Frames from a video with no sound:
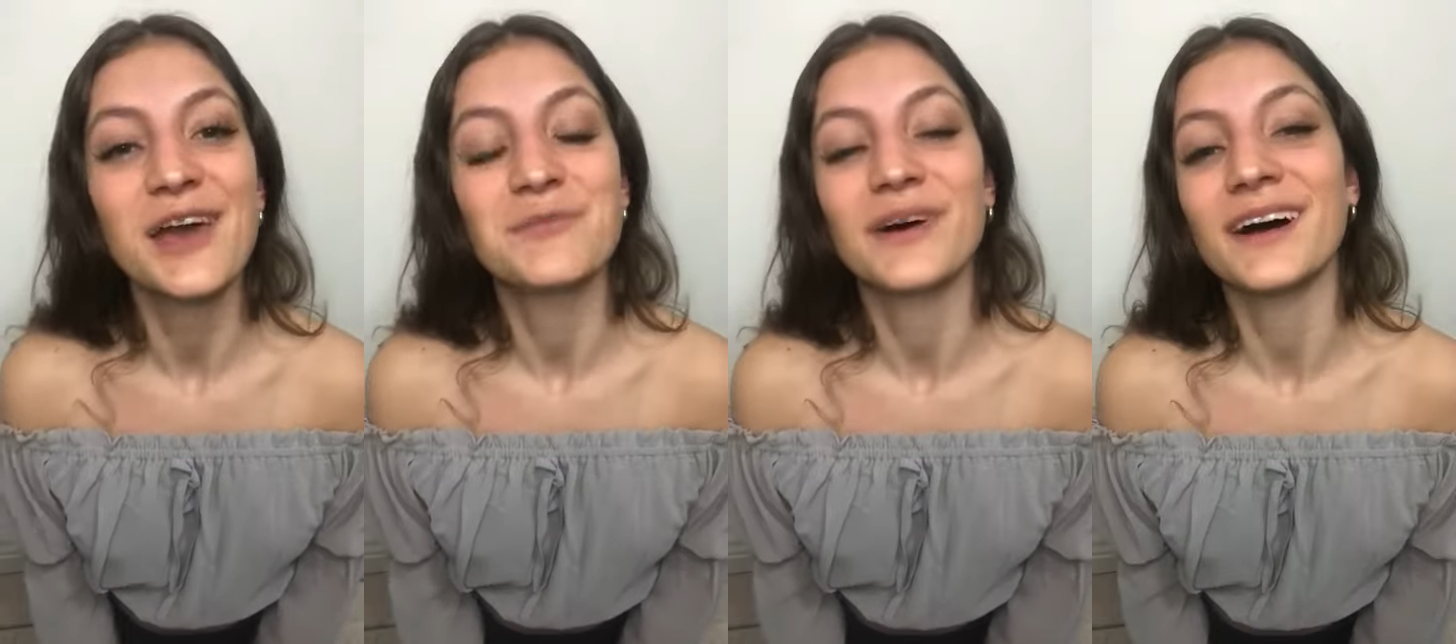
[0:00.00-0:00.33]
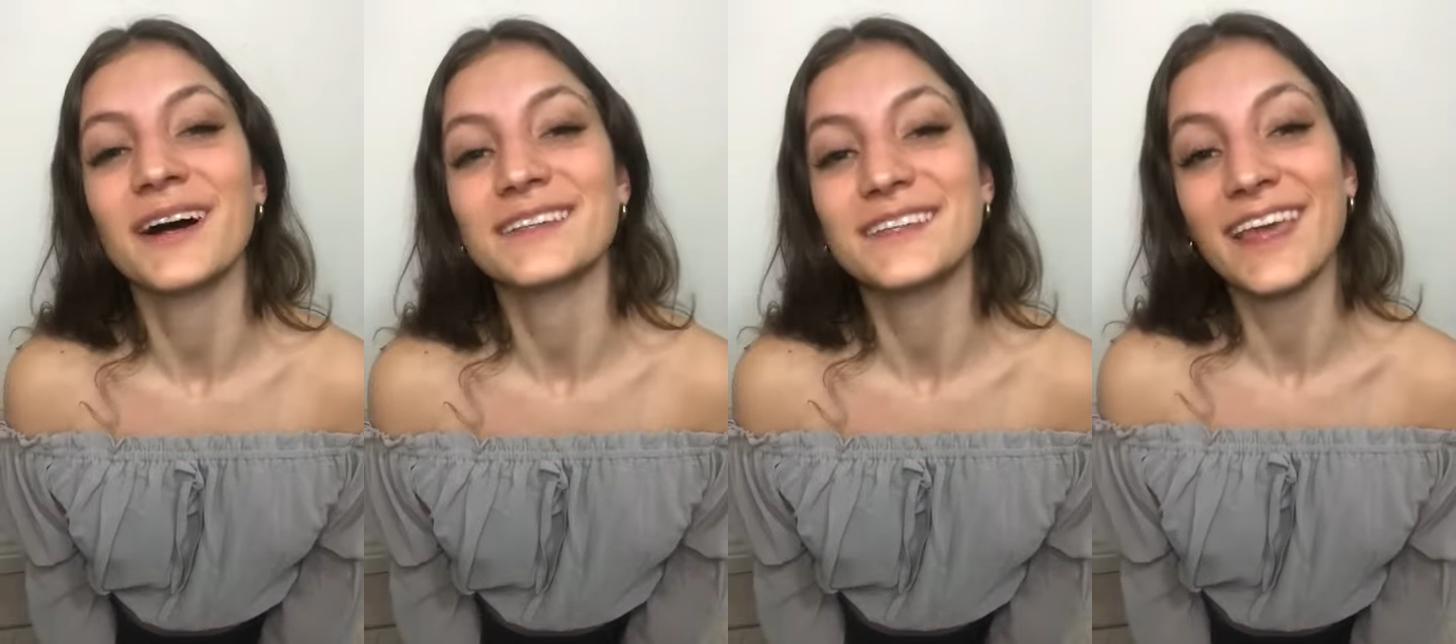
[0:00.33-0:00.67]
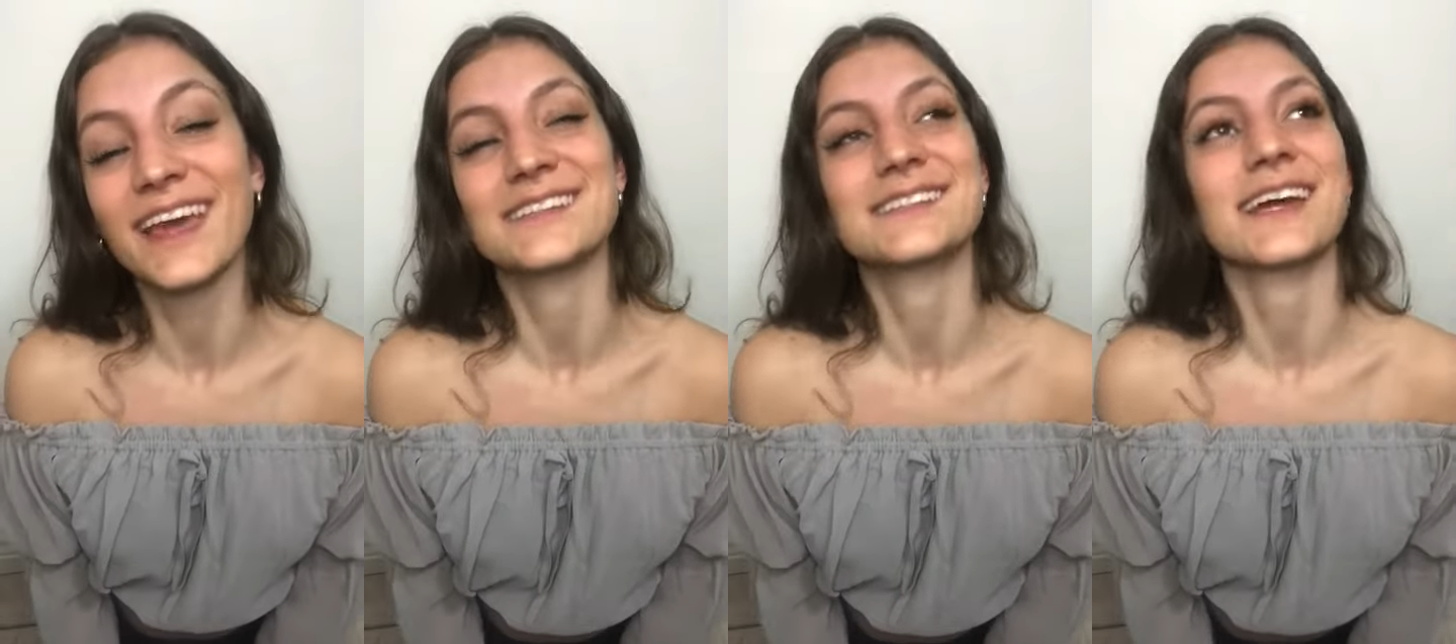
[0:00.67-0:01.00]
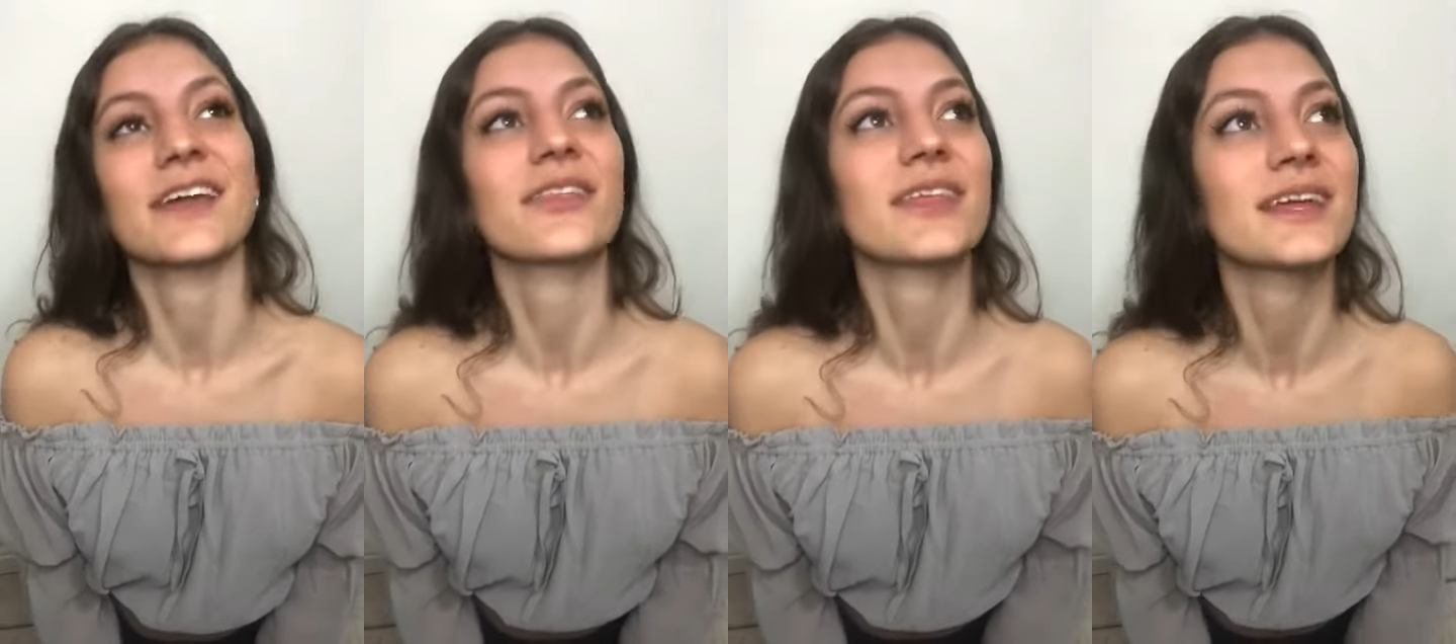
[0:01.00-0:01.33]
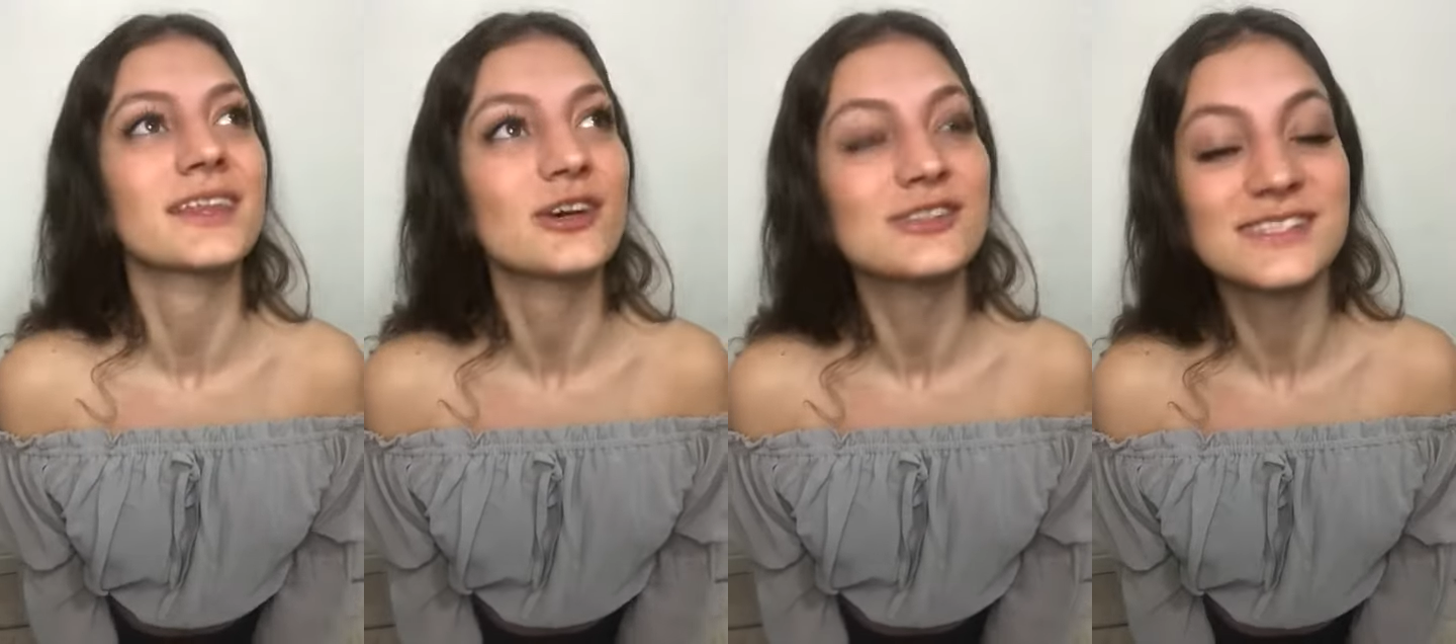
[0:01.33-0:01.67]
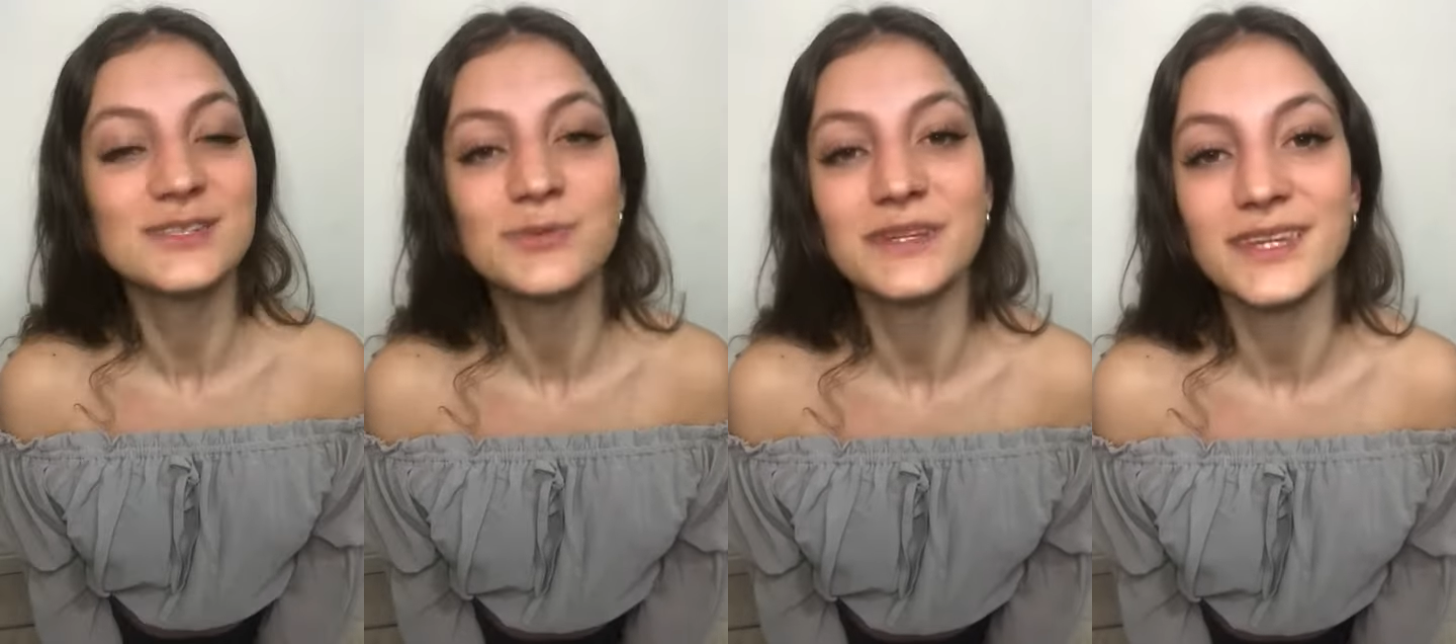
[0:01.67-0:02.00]
But yes, I think those
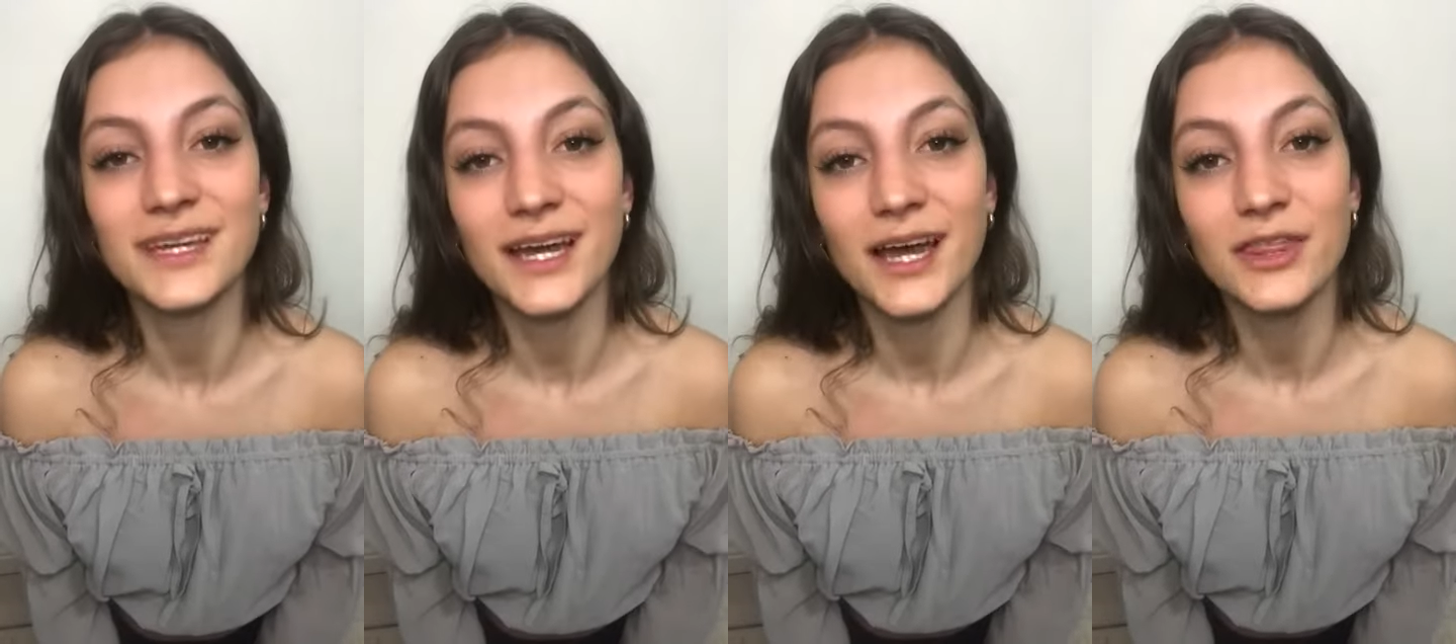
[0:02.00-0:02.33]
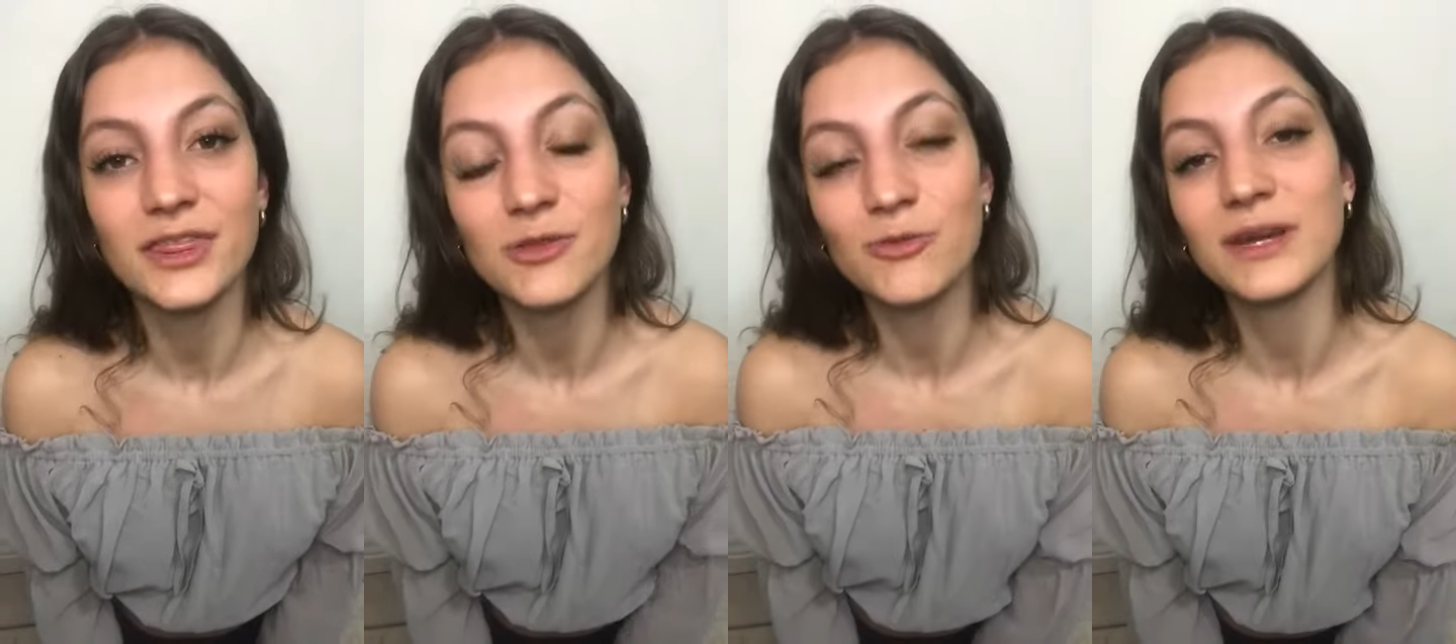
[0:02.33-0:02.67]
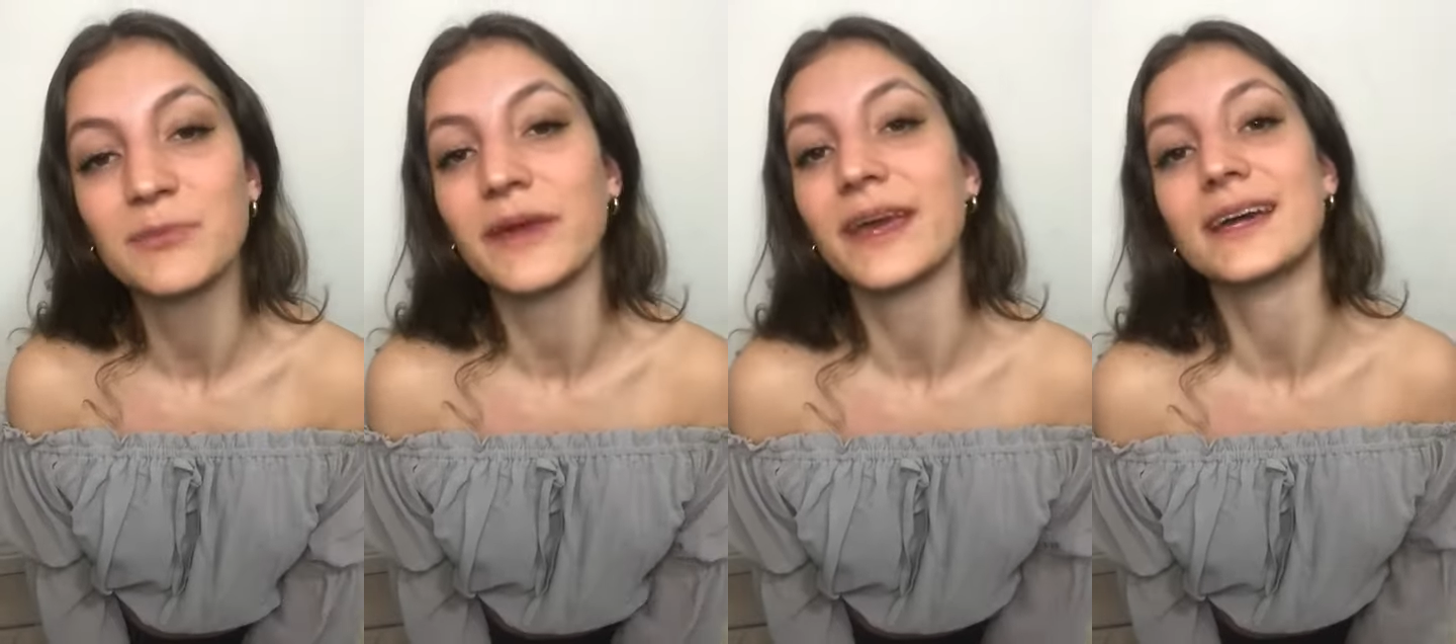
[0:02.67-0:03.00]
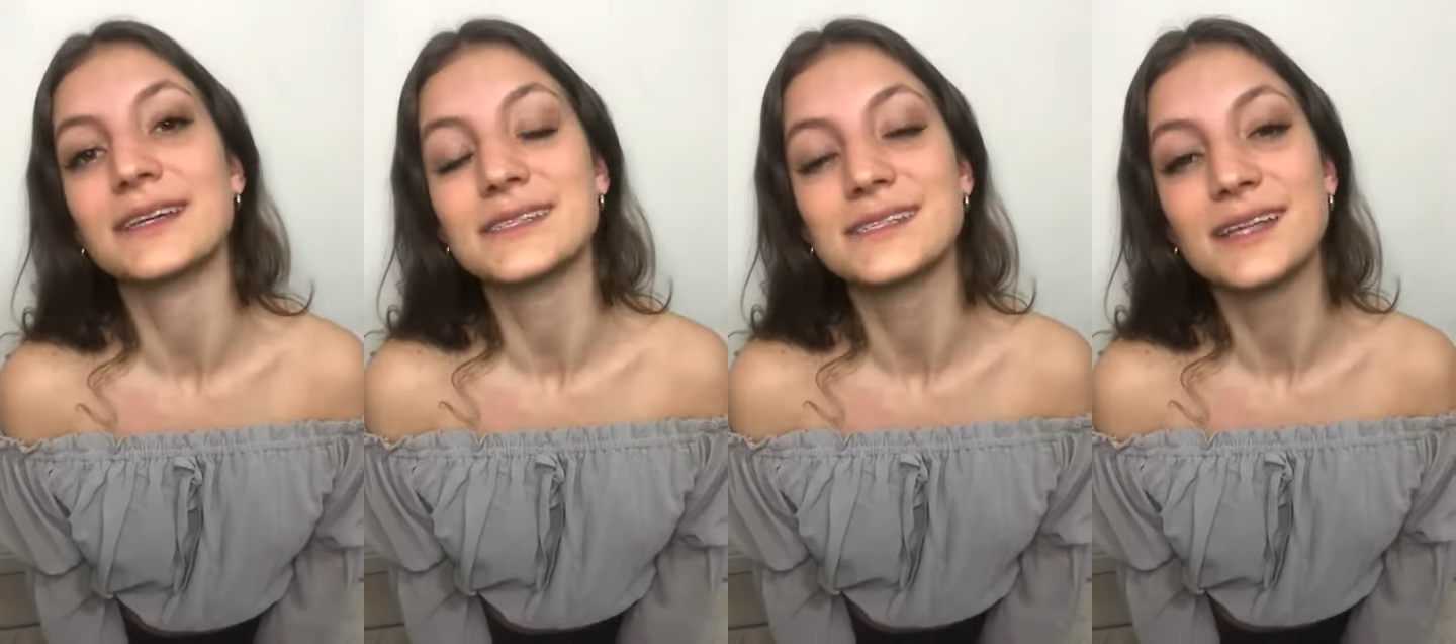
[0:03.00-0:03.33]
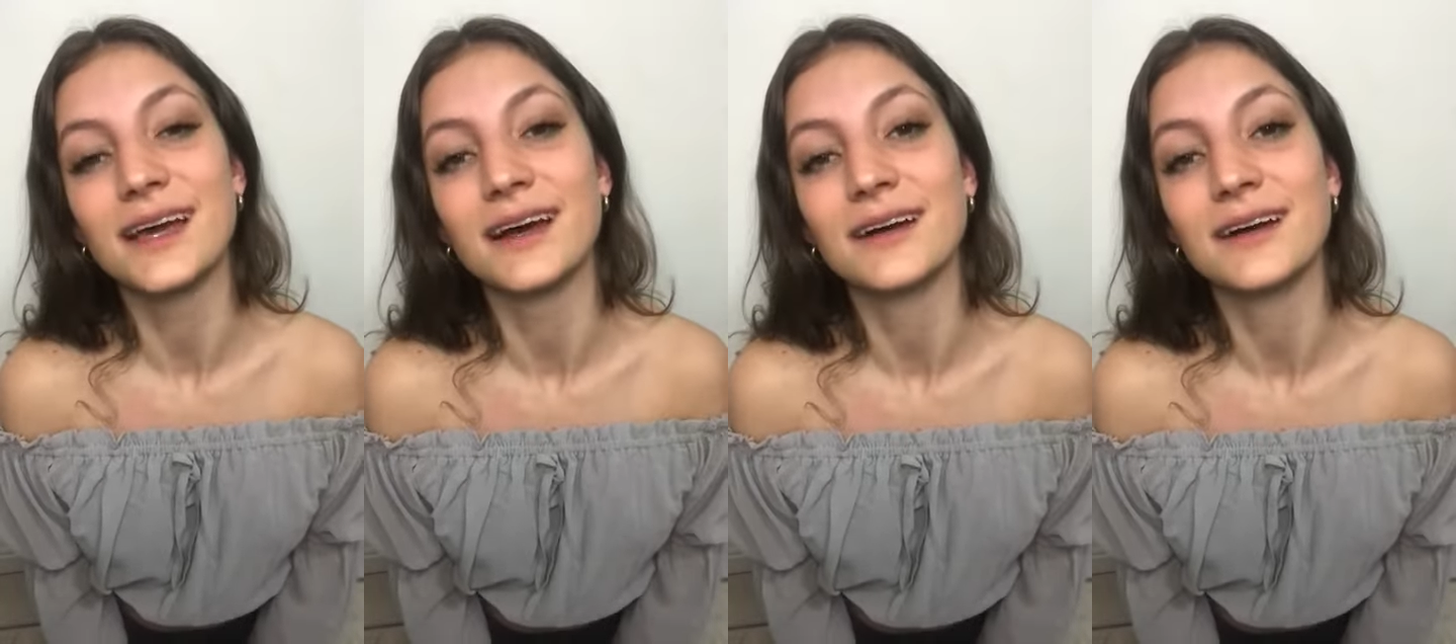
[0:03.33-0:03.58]
has been the three biggest